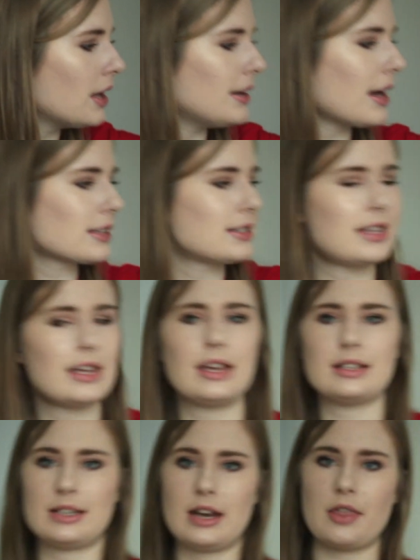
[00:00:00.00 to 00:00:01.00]
Next thing
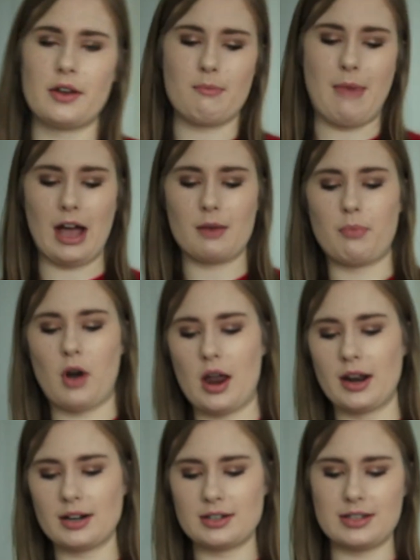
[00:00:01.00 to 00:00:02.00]
is another MAC
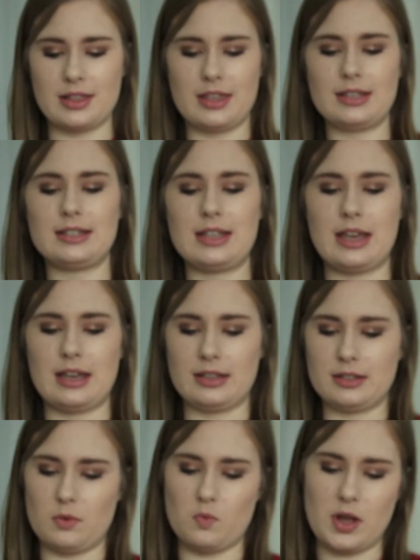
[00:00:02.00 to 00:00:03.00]
product. This
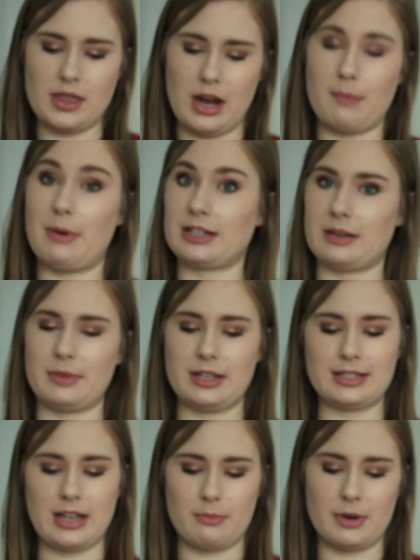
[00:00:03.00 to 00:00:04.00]
is one that I picked up in the
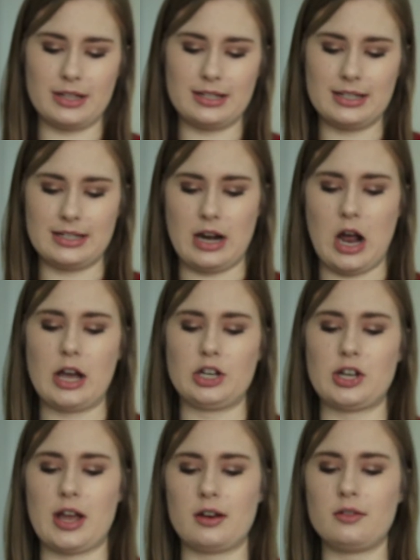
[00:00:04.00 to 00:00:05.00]
summer. This is an
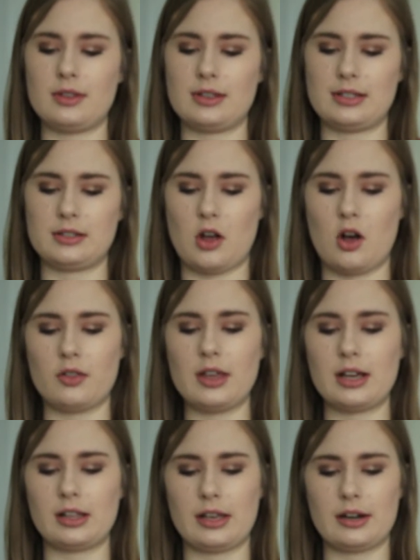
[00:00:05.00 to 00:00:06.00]
eyeshadow. This is all
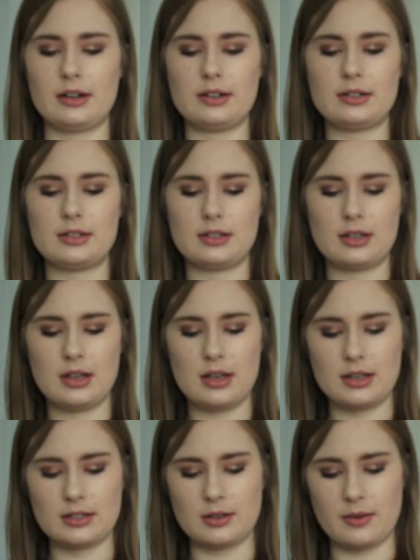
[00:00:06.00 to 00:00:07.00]
that glitters.
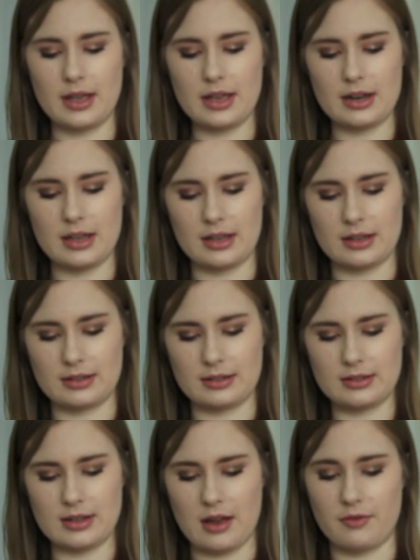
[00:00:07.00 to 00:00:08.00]
So it
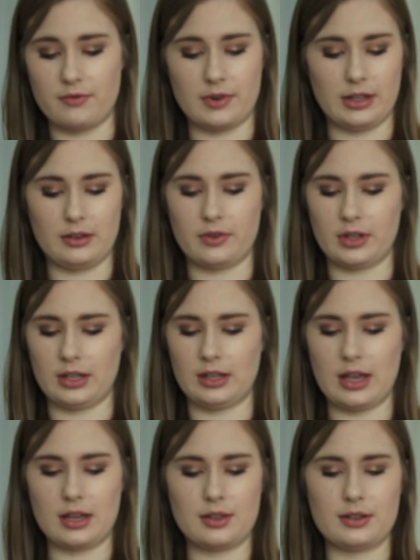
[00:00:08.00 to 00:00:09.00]
is, I really, really
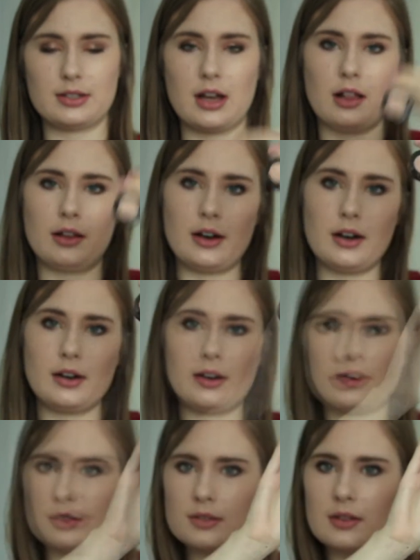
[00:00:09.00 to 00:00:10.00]
like this color.
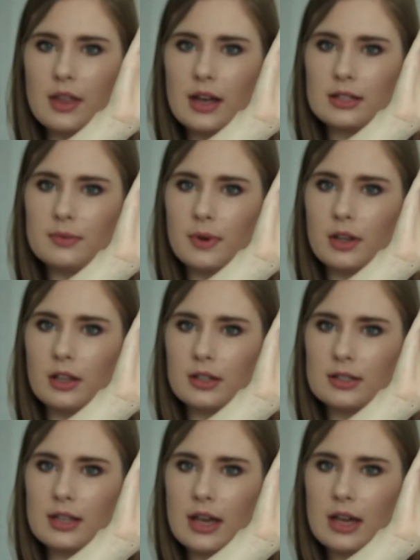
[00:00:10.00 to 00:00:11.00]
So that's what it
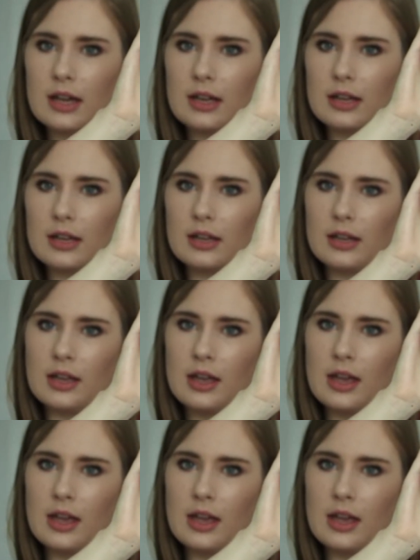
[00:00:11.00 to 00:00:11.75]
looks like.